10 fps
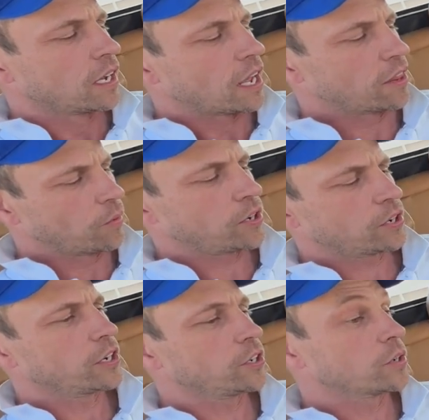And then what you're
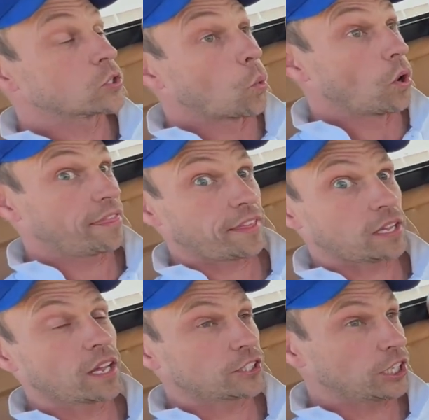going to do is, with the
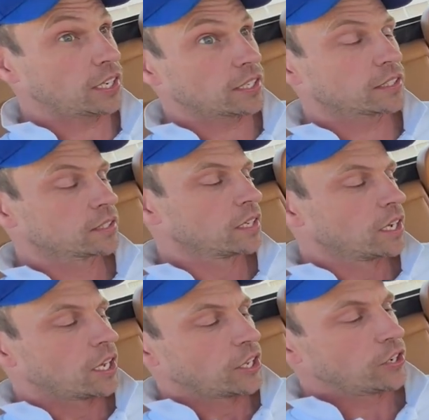clutch in,
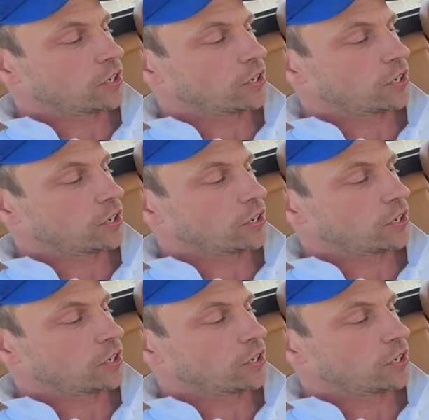you're